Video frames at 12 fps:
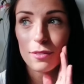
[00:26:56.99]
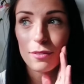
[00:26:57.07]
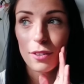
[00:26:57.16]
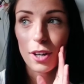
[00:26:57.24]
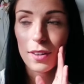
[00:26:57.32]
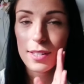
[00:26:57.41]

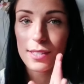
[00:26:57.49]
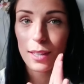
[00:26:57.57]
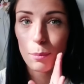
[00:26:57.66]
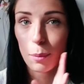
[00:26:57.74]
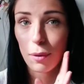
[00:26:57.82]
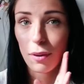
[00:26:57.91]
throw the
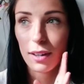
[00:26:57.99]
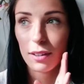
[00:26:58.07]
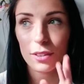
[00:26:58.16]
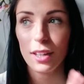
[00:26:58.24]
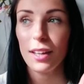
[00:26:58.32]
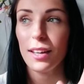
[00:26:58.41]
C-bomb
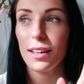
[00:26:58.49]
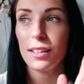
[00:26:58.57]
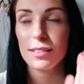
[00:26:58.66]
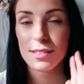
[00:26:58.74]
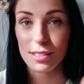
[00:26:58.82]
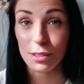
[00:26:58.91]
around.
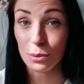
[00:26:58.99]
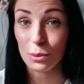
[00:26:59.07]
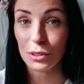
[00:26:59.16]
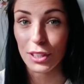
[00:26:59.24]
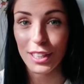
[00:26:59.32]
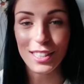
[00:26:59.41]
It's still
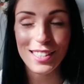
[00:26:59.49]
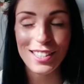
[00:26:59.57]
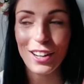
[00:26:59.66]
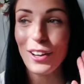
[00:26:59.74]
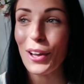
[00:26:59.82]
August.